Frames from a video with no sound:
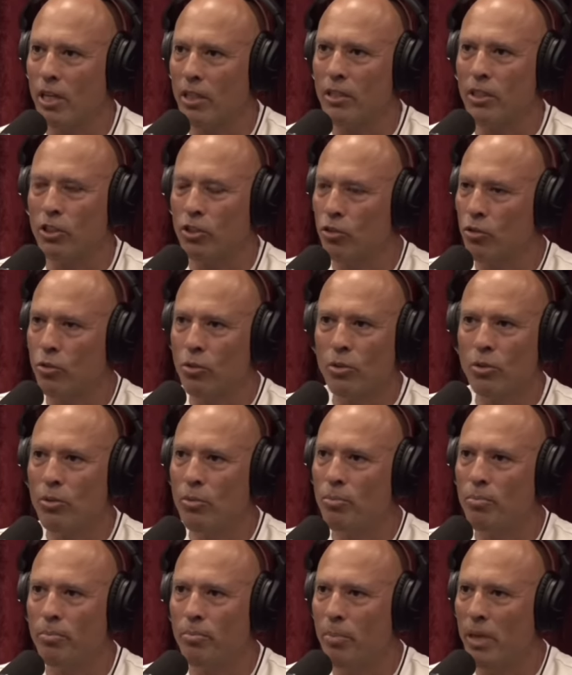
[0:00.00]
there's no
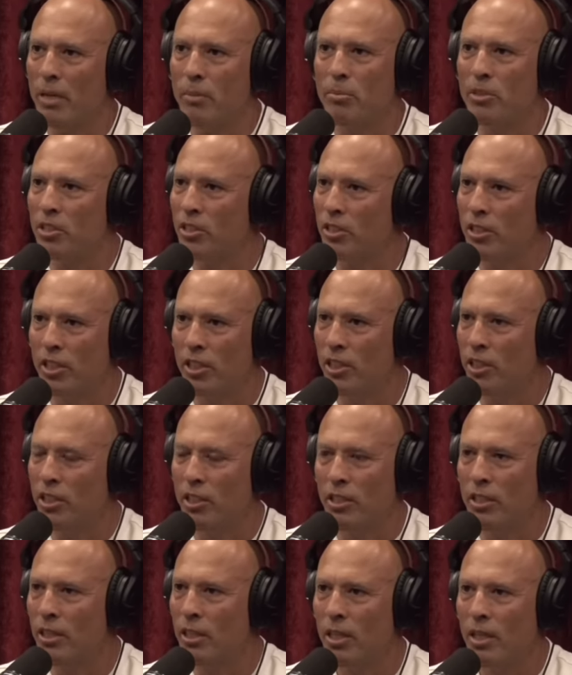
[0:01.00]
babysitting,